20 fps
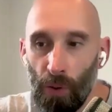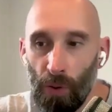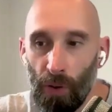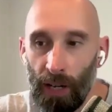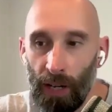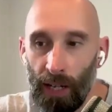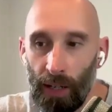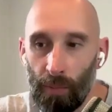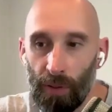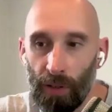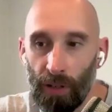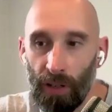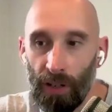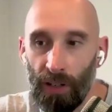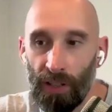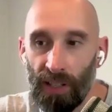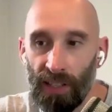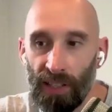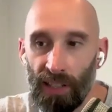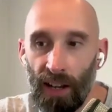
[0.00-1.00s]
point
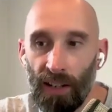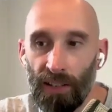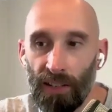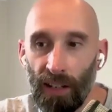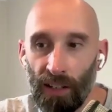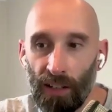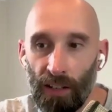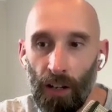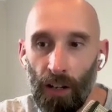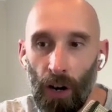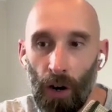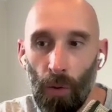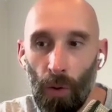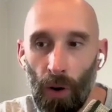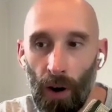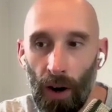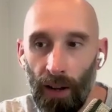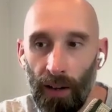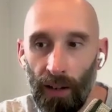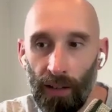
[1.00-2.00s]
because it sounds like no
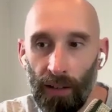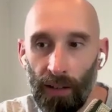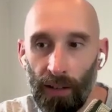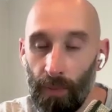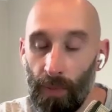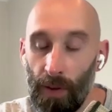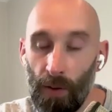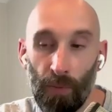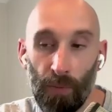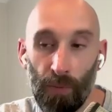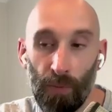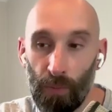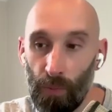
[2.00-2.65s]
one, I mean,